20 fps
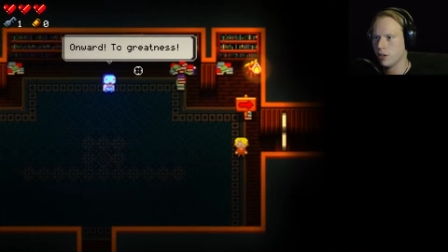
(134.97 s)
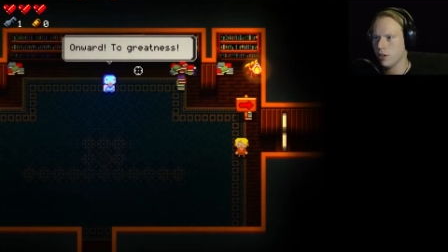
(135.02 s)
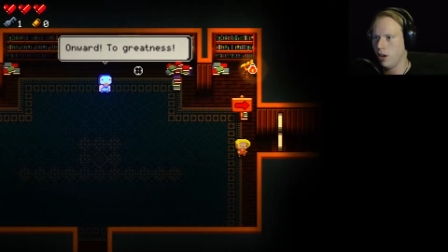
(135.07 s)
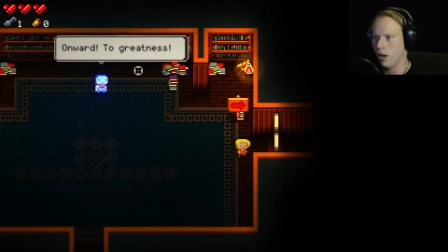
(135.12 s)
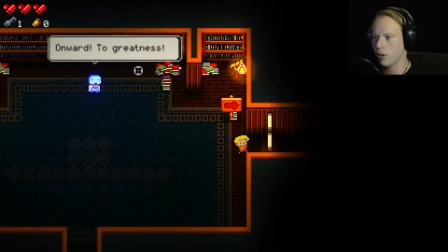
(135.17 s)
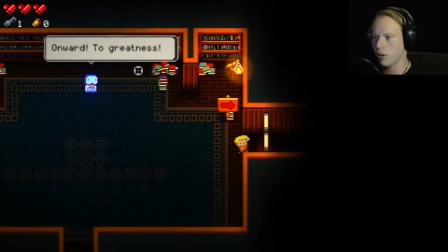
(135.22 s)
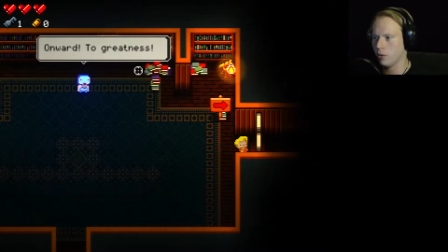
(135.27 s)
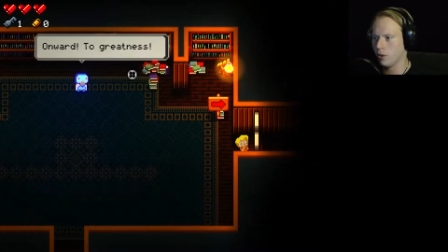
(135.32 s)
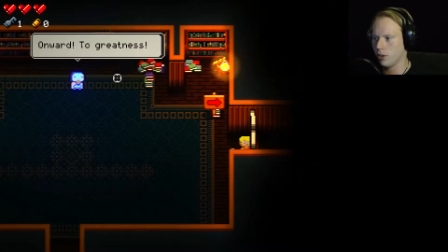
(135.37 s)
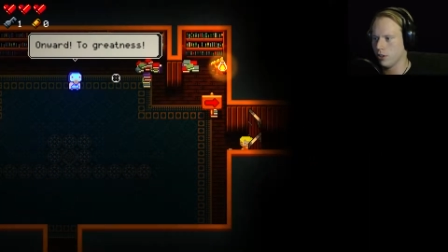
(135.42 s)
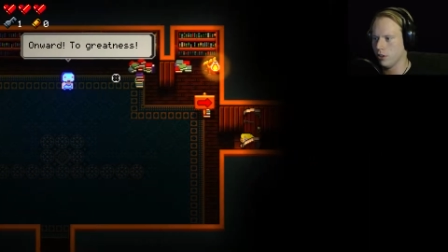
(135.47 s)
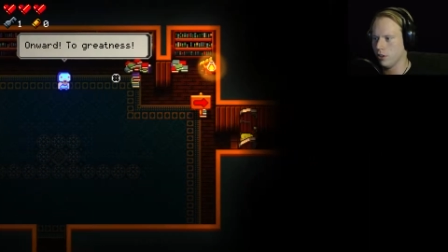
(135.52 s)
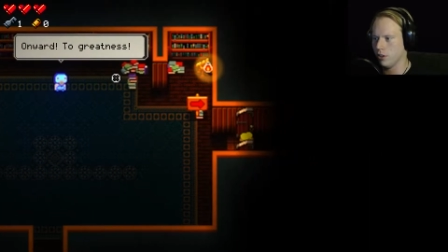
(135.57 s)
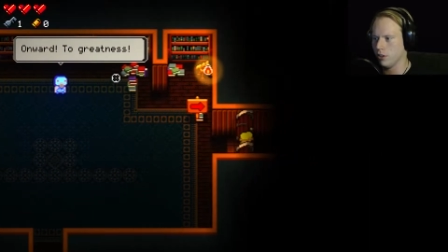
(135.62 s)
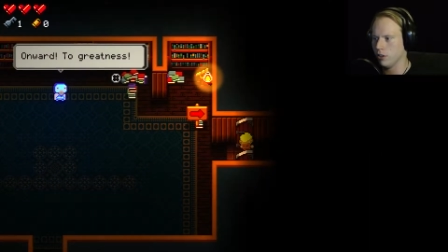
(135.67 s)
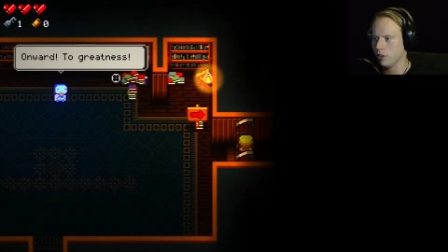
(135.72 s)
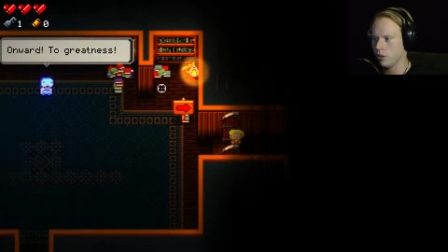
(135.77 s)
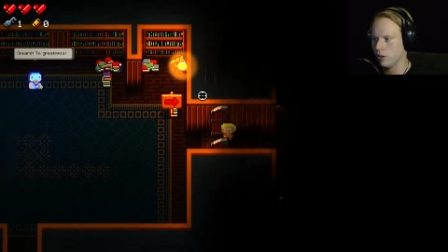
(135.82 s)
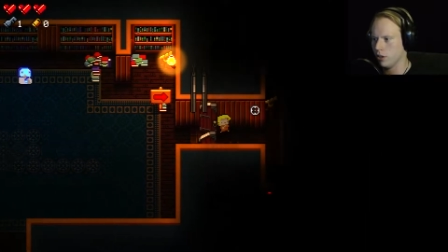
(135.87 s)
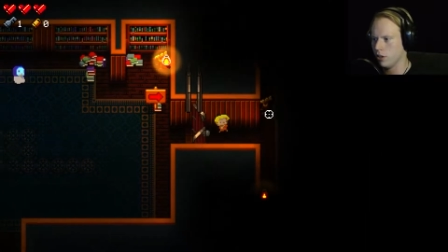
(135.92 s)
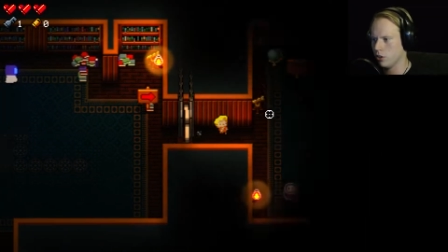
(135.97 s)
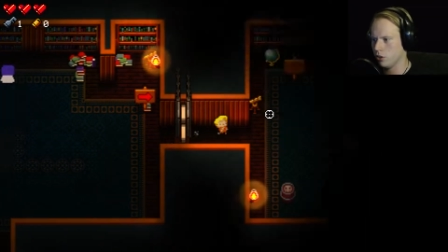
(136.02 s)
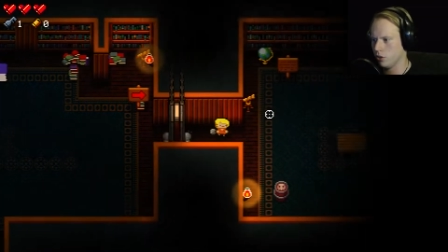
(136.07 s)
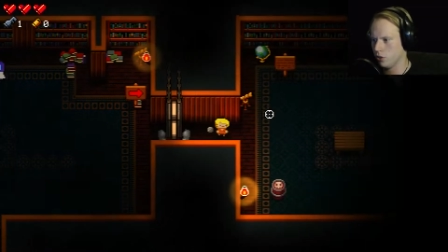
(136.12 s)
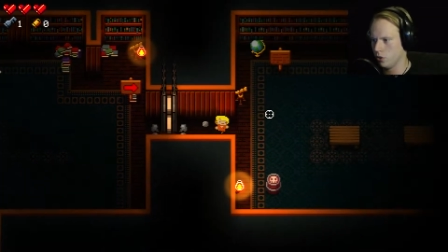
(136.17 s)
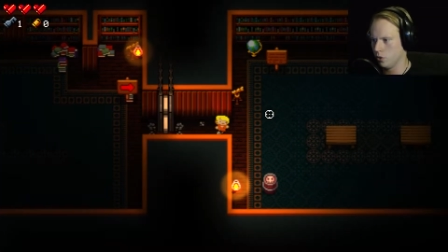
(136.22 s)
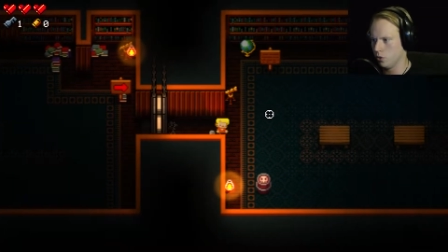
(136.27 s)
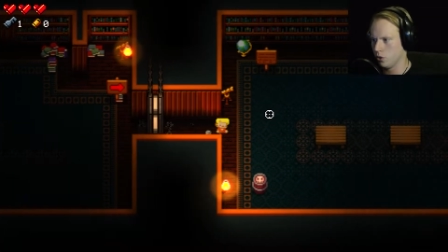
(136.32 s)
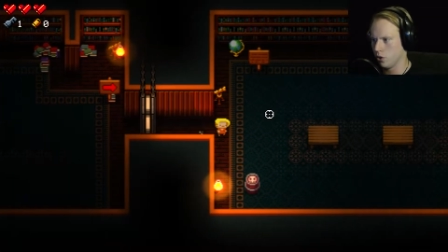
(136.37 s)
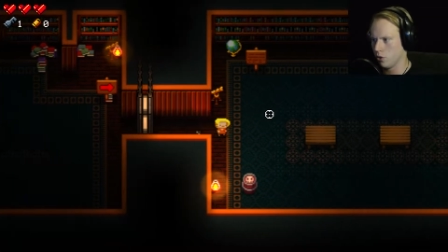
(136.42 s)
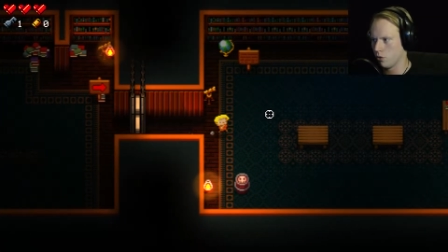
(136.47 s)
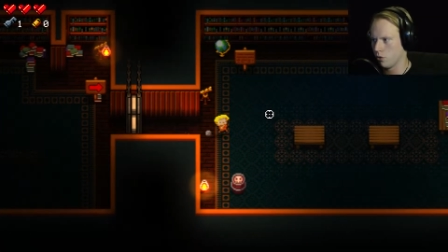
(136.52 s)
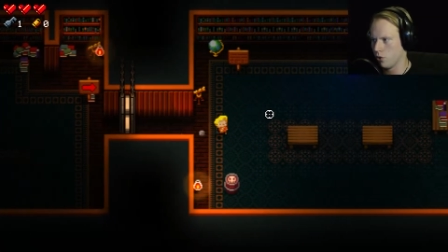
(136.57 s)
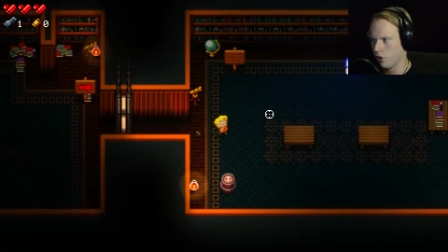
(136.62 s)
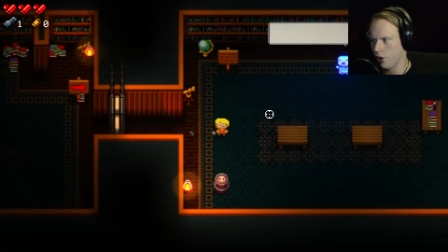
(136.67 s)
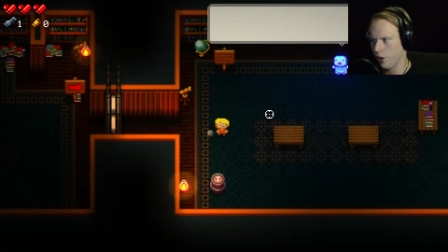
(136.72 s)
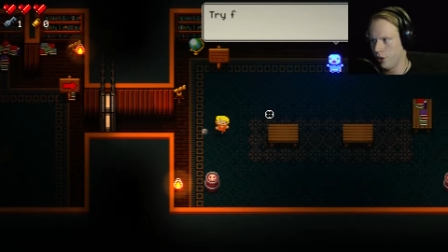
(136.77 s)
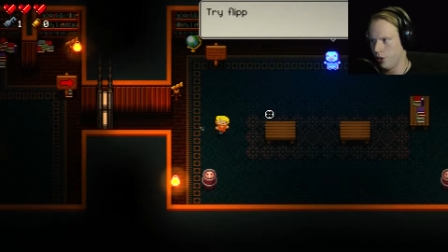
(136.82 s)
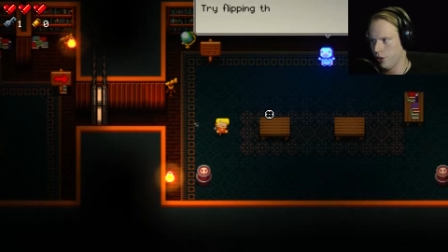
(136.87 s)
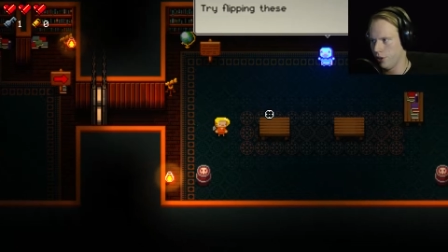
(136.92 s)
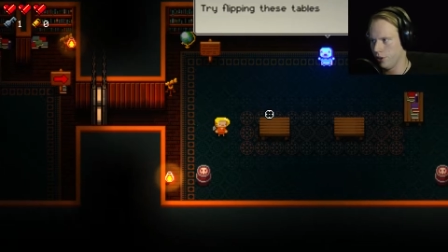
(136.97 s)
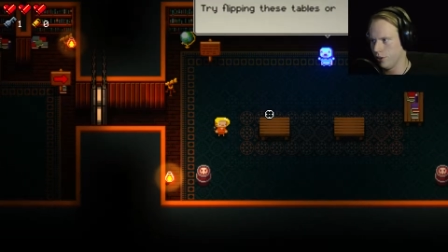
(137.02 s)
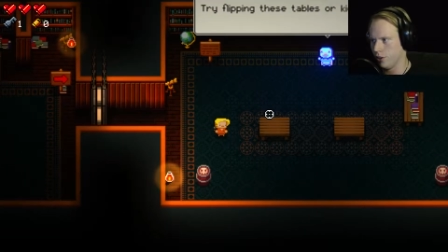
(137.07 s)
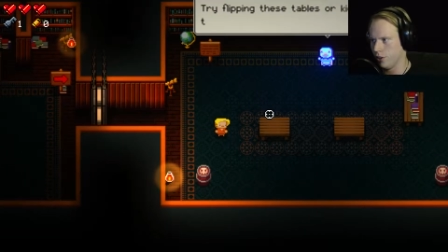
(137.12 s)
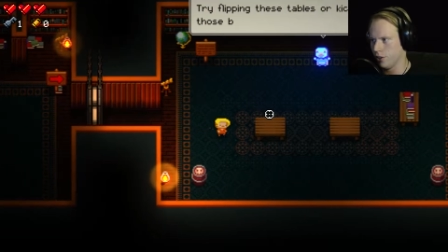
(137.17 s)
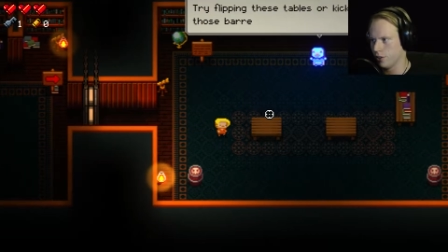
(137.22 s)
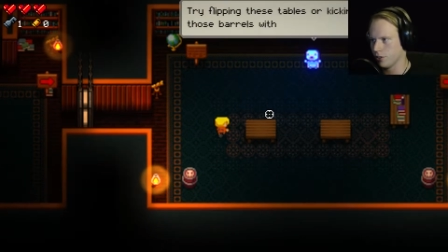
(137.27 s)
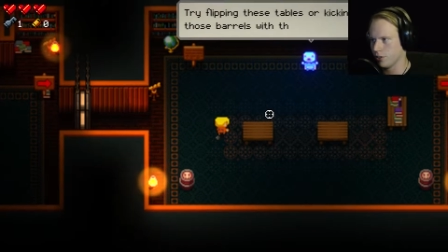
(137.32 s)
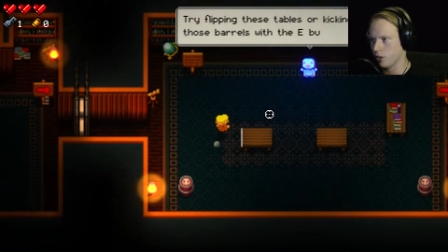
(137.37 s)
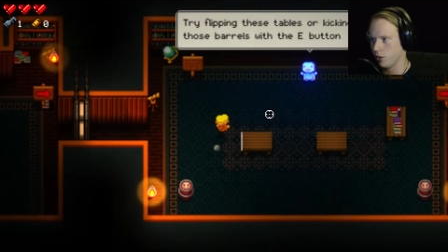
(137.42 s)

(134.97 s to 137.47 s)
Onward to greatness.